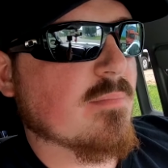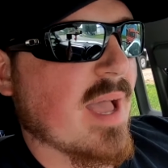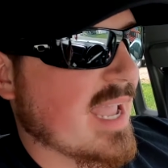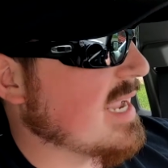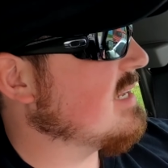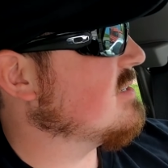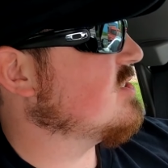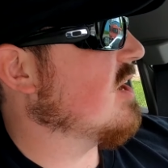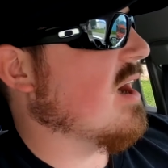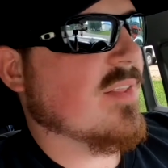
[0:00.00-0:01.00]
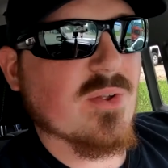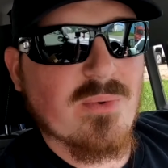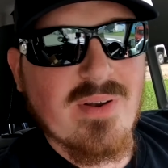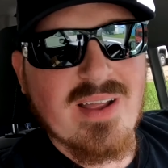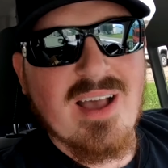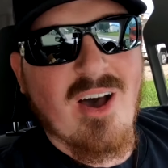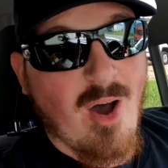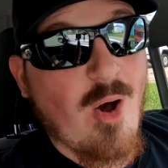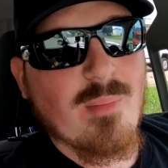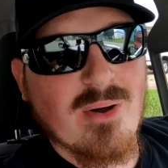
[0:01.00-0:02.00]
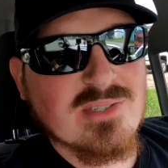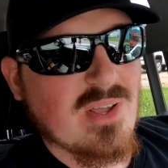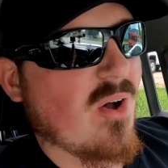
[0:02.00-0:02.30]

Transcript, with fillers: paid John the almost